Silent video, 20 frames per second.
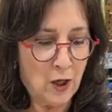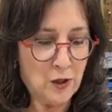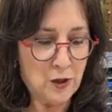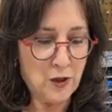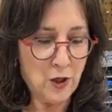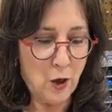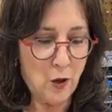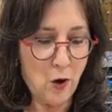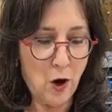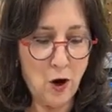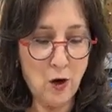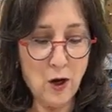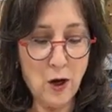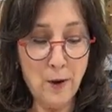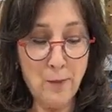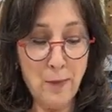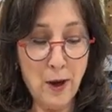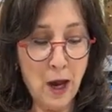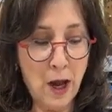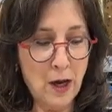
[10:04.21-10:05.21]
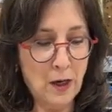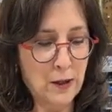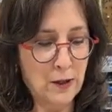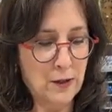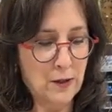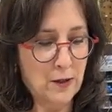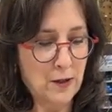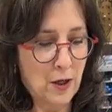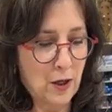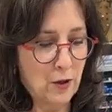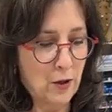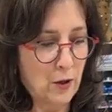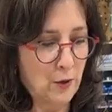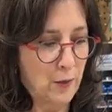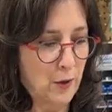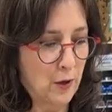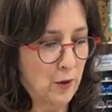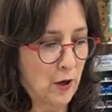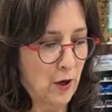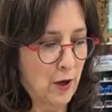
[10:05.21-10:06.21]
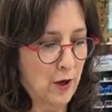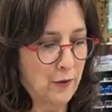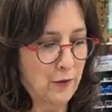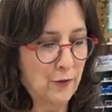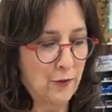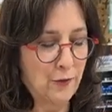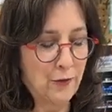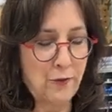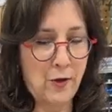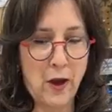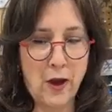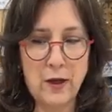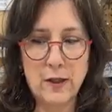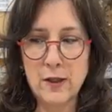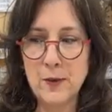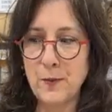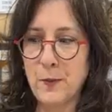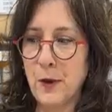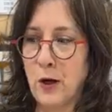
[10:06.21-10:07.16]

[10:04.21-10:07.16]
So I'll come back and tell you about other things,